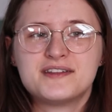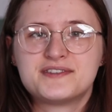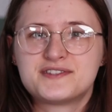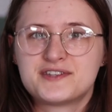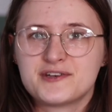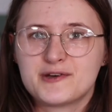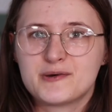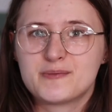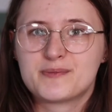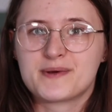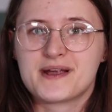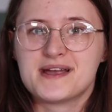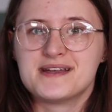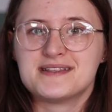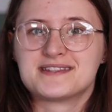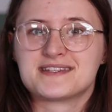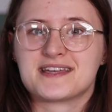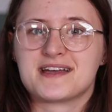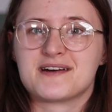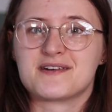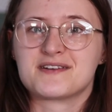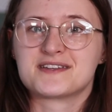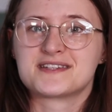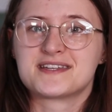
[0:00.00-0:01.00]
2 brain
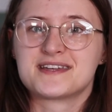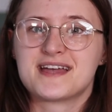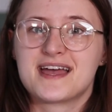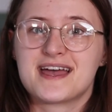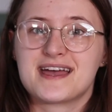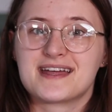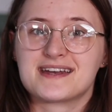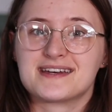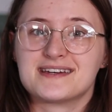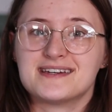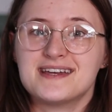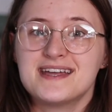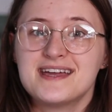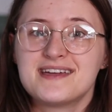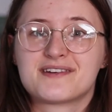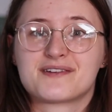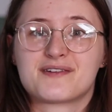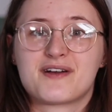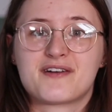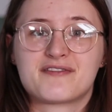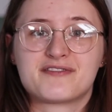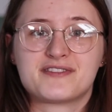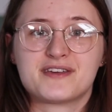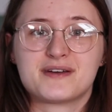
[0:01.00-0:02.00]
cells and
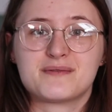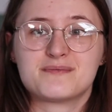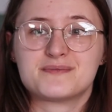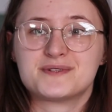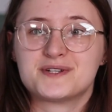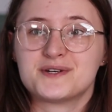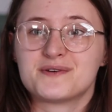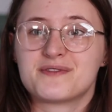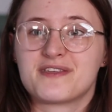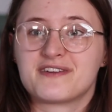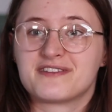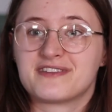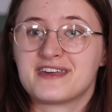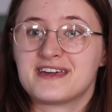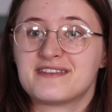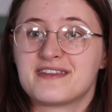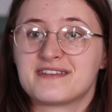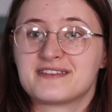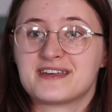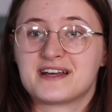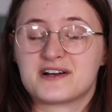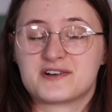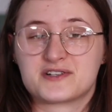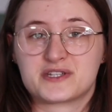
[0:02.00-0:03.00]
neither of them do the thing
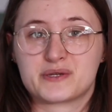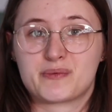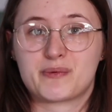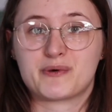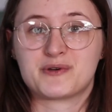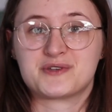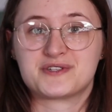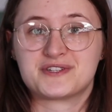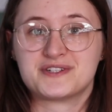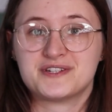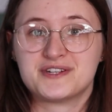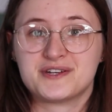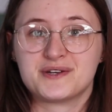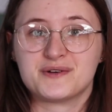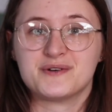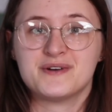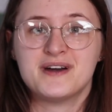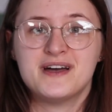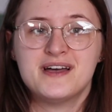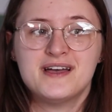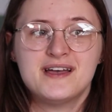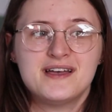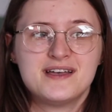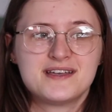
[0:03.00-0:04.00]
that they are supposed to do.
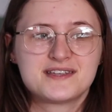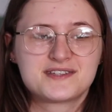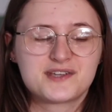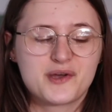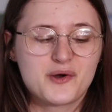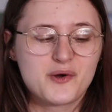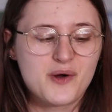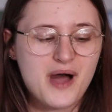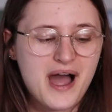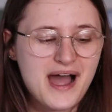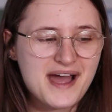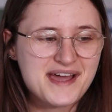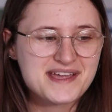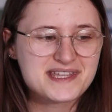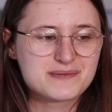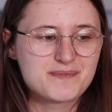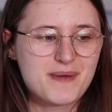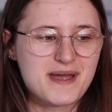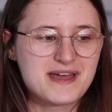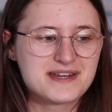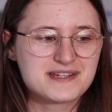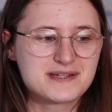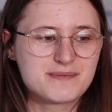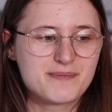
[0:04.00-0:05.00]
So I
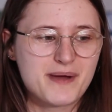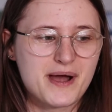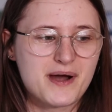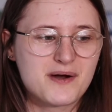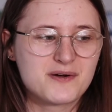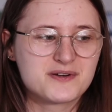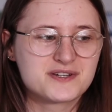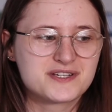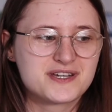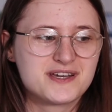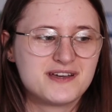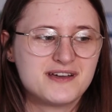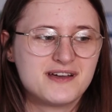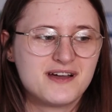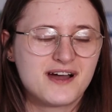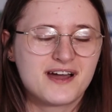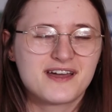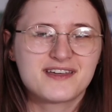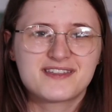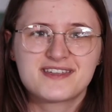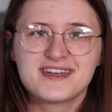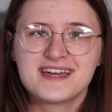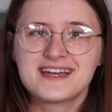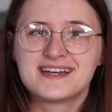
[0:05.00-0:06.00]
spent about,
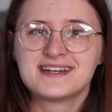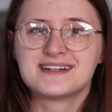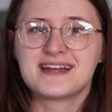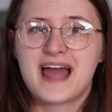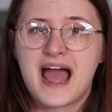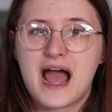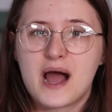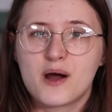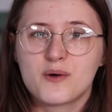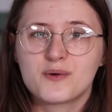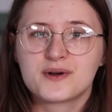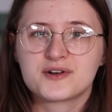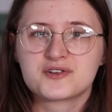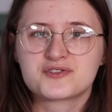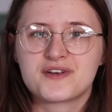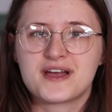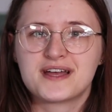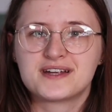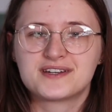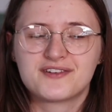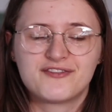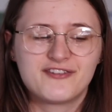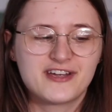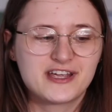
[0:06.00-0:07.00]
I think, an hour
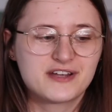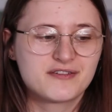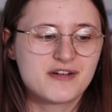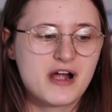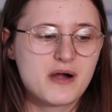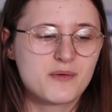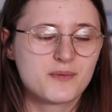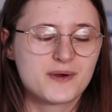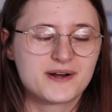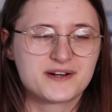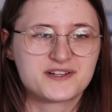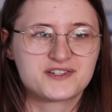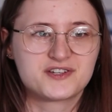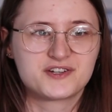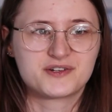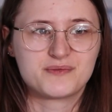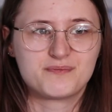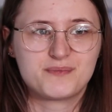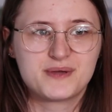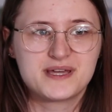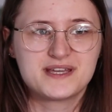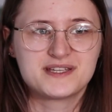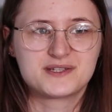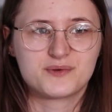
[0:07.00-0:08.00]
trying to figure out where a
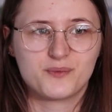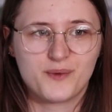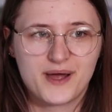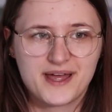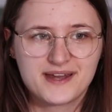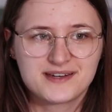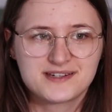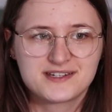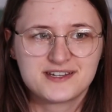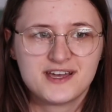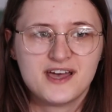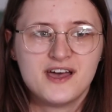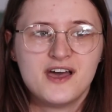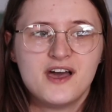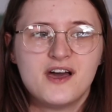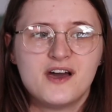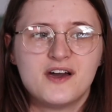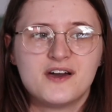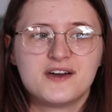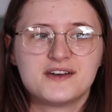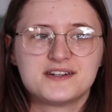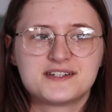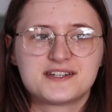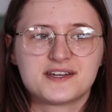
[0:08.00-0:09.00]
certain piece went
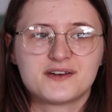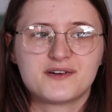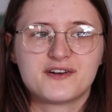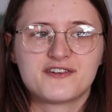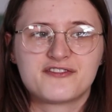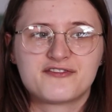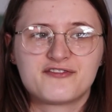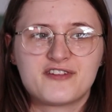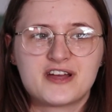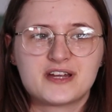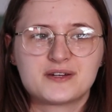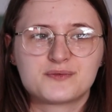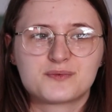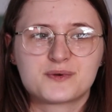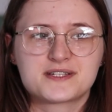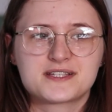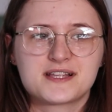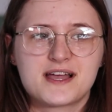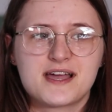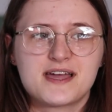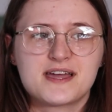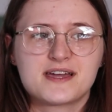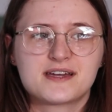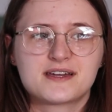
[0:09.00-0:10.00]
until a friend was
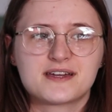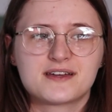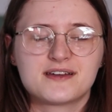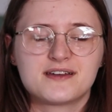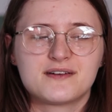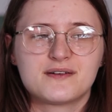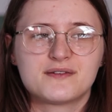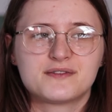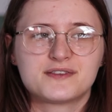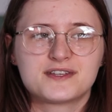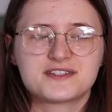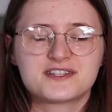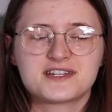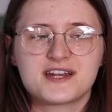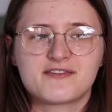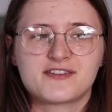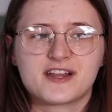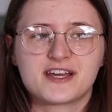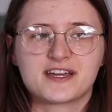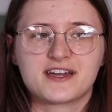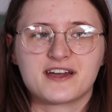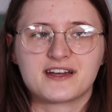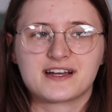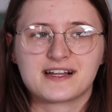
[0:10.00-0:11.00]
like, does it have
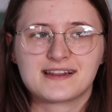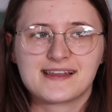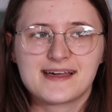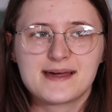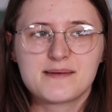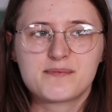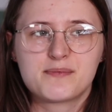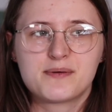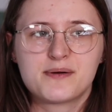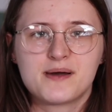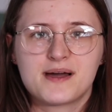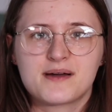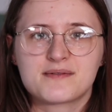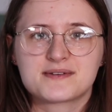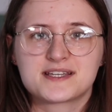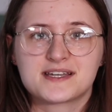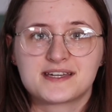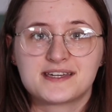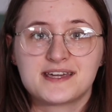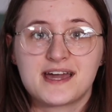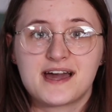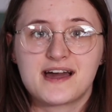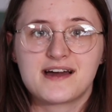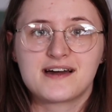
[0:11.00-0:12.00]
like a clip? I was
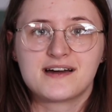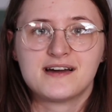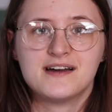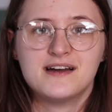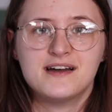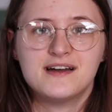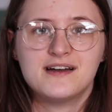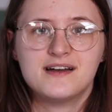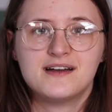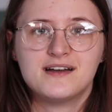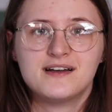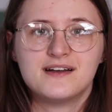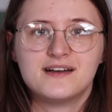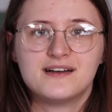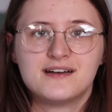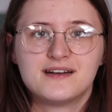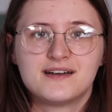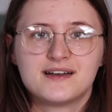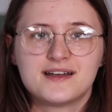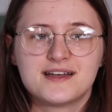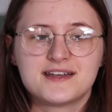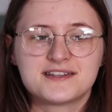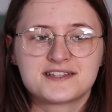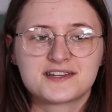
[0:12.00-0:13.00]
like, yeah.
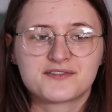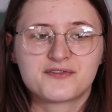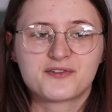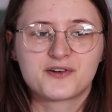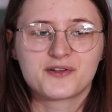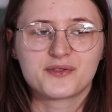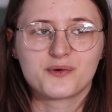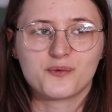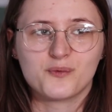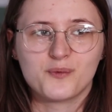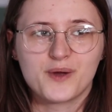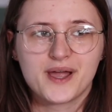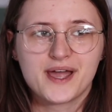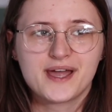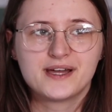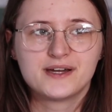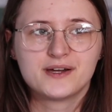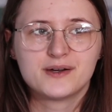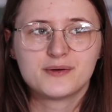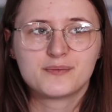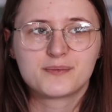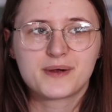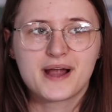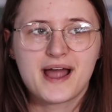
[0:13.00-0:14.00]
Is it for the wig,
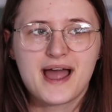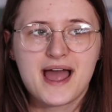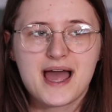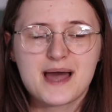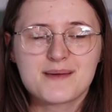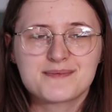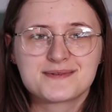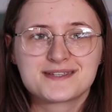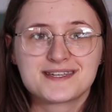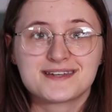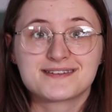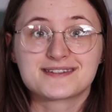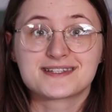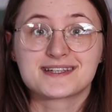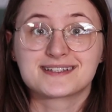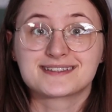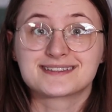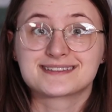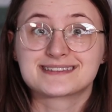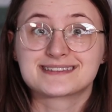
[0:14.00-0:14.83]
perhaps?